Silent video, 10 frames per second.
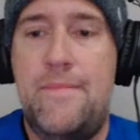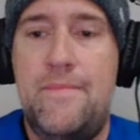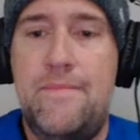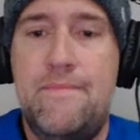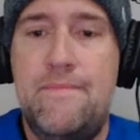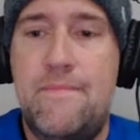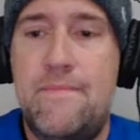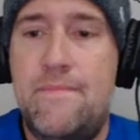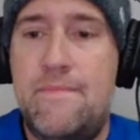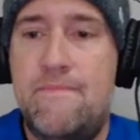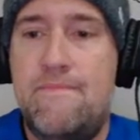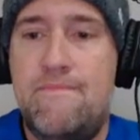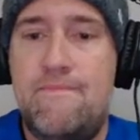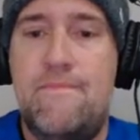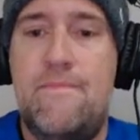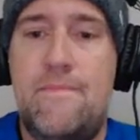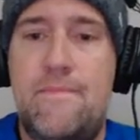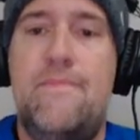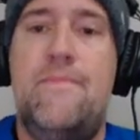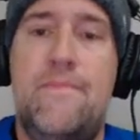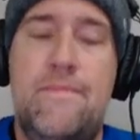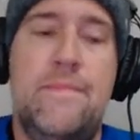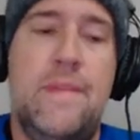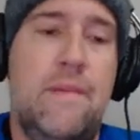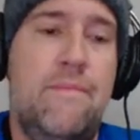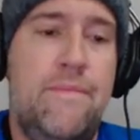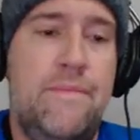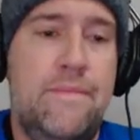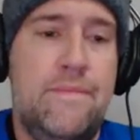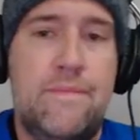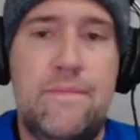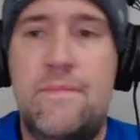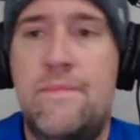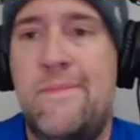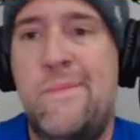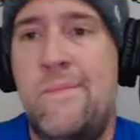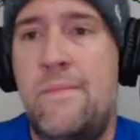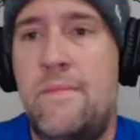(not speaking)